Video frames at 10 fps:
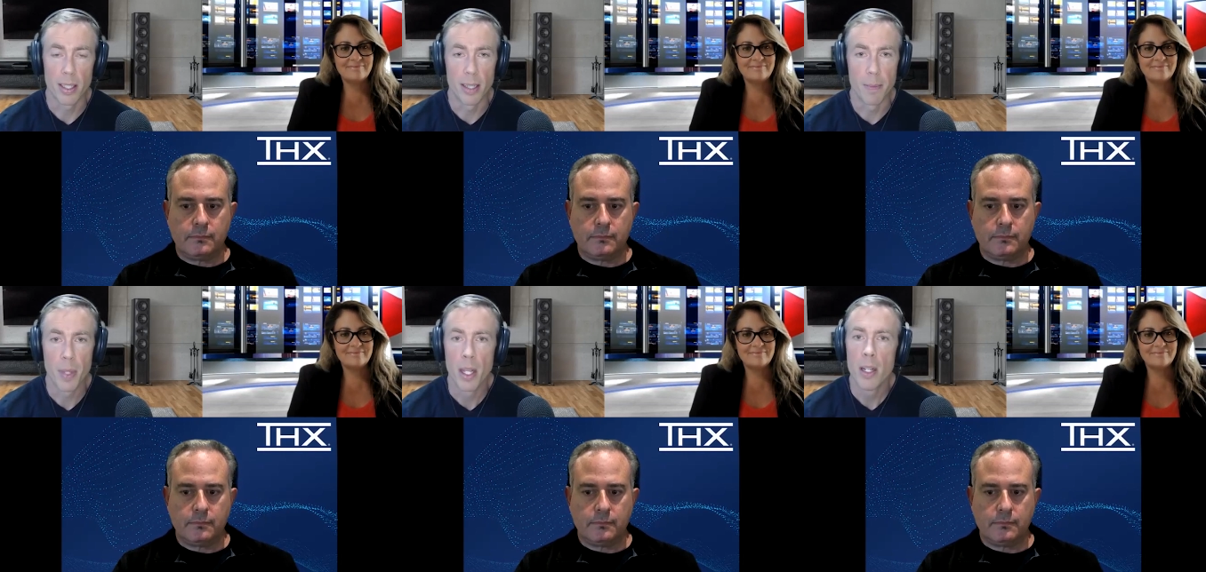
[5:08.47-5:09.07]

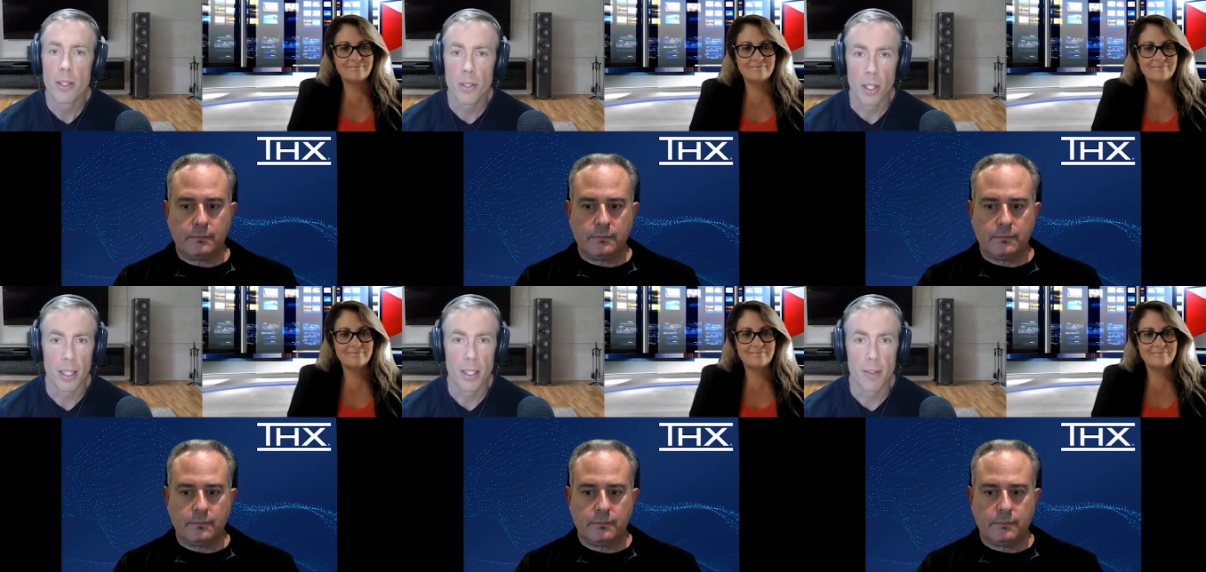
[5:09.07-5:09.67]
Speaker 1: Um,
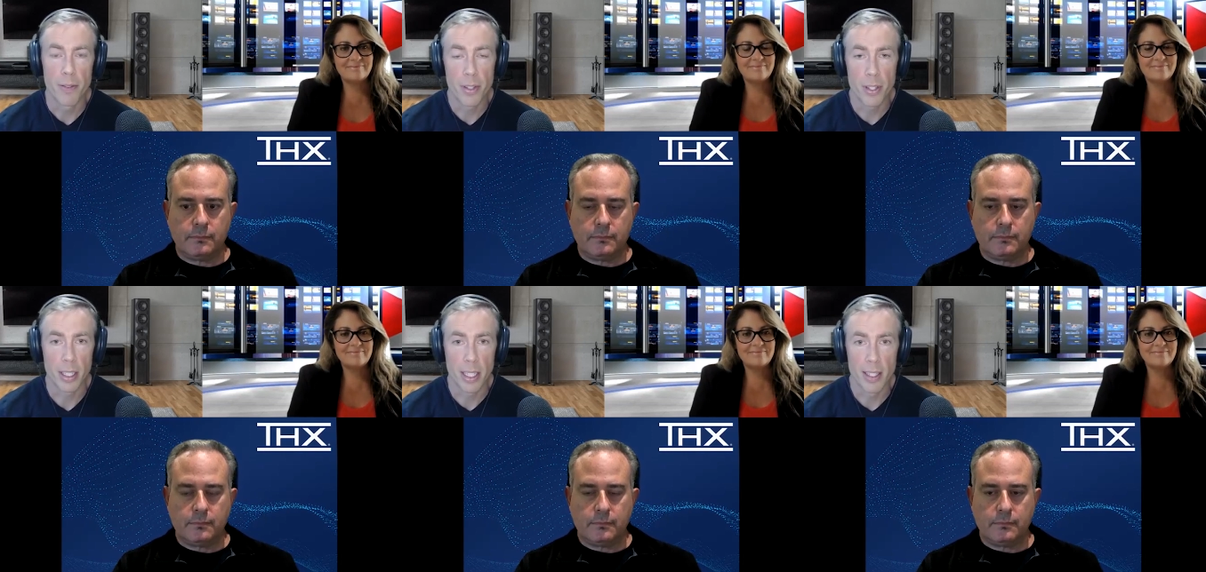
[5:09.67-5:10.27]
solid
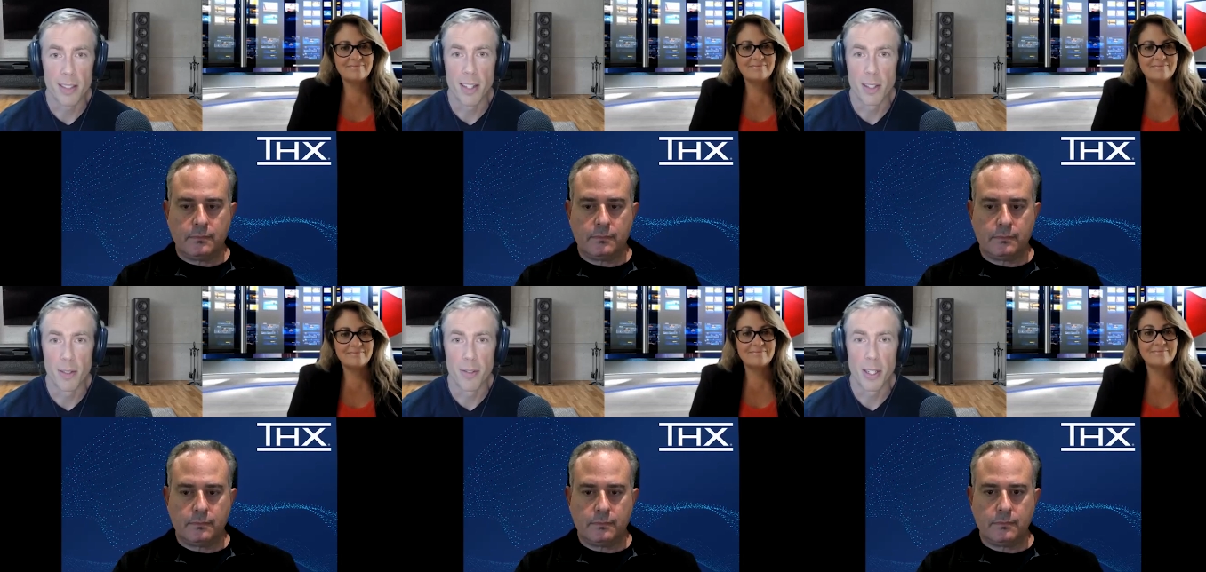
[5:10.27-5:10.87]
physically in the
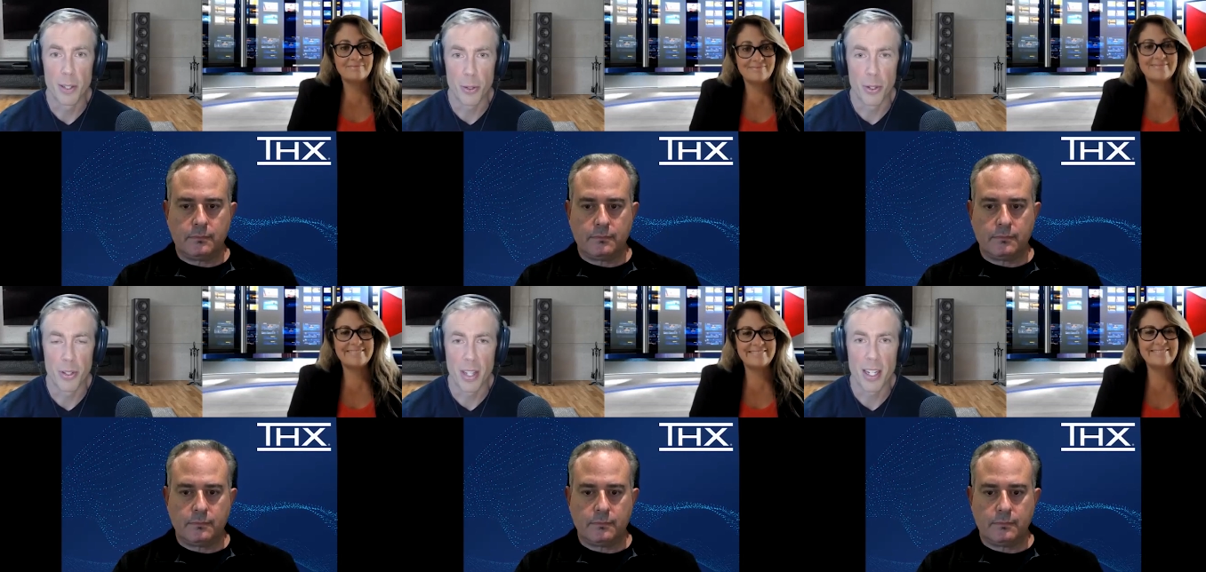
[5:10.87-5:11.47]
sense of the
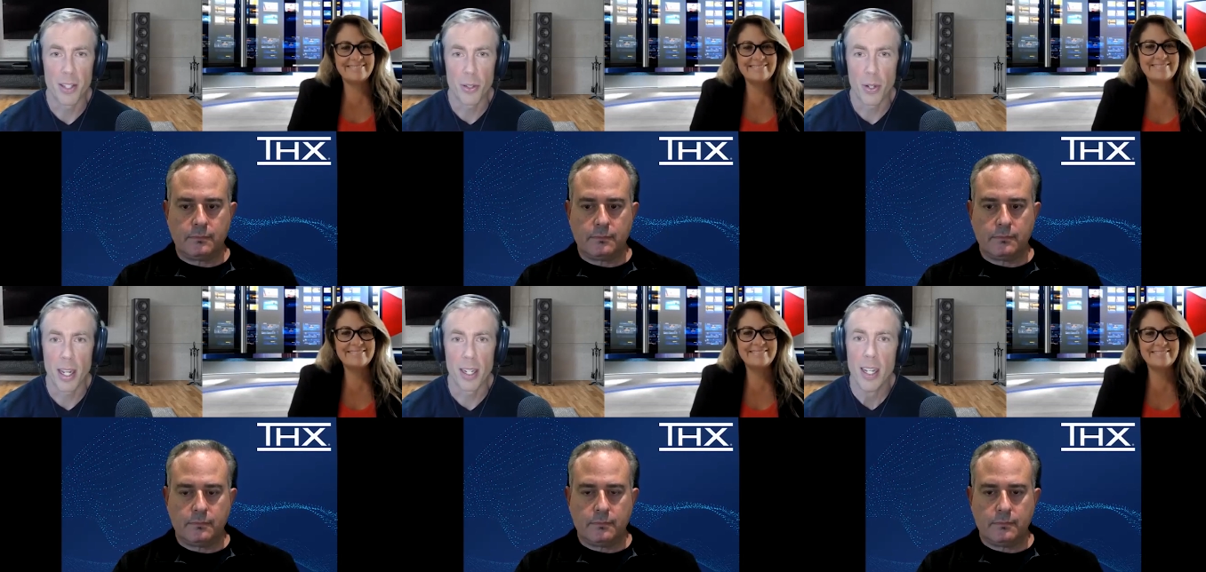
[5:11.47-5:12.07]
industrial design is
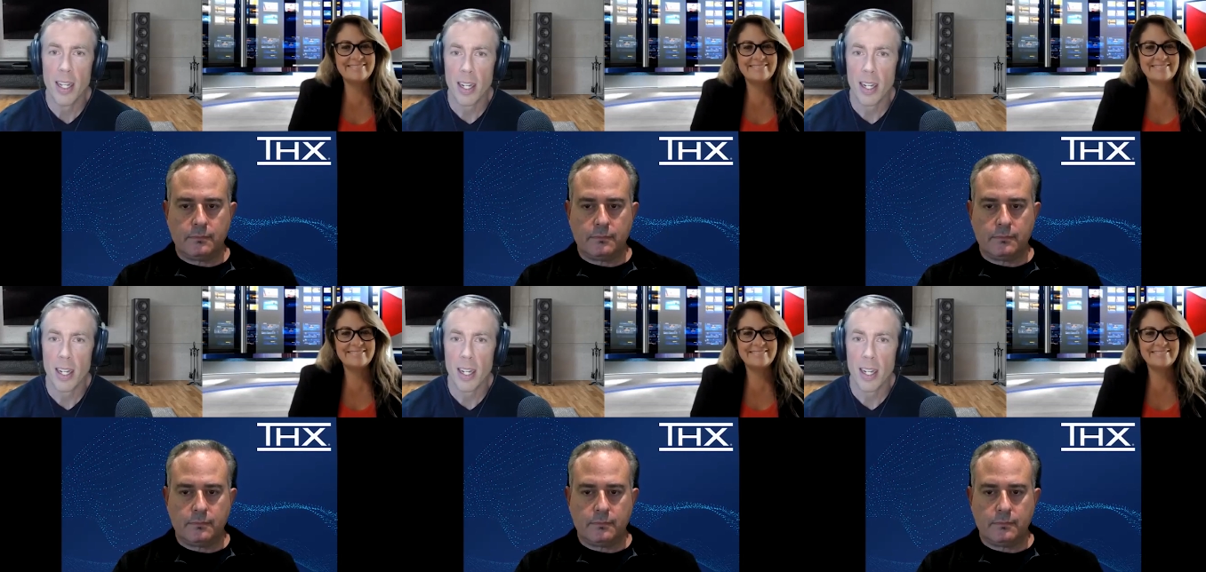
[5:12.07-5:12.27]
great.